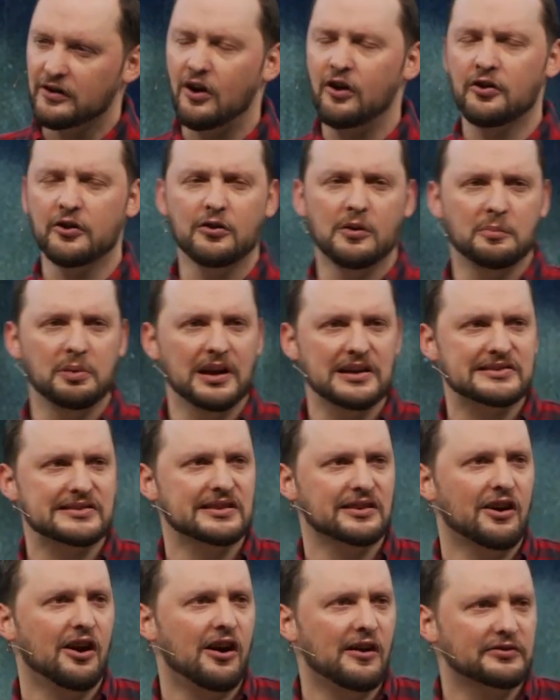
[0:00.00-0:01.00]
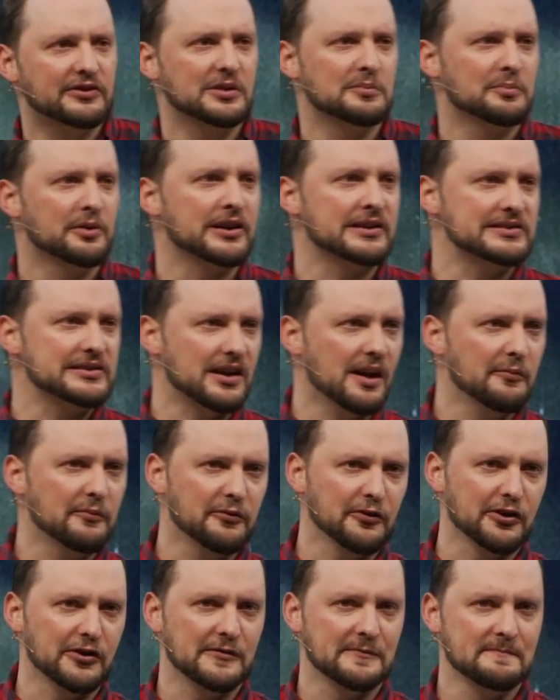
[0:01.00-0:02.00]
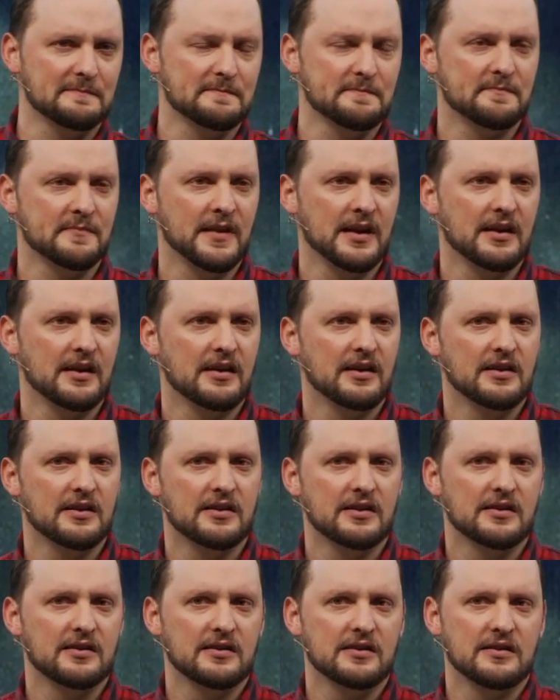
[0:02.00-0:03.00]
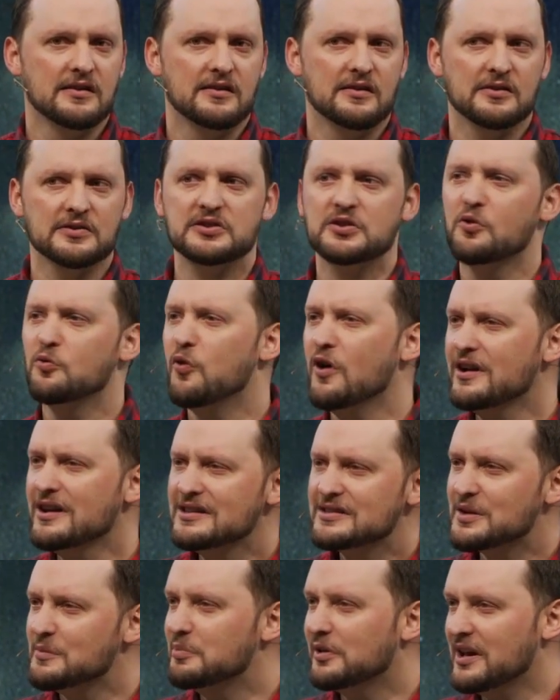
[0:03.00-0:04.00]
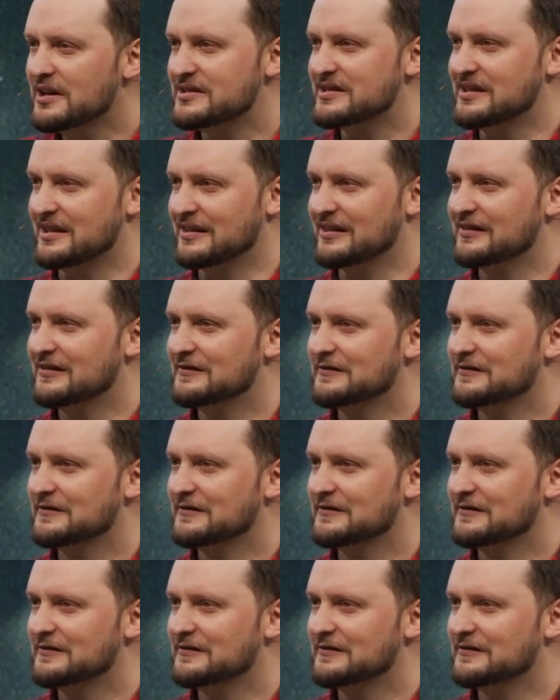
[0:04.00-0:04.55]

although a blessing often brings comfort. Oh, so, what is a blessing?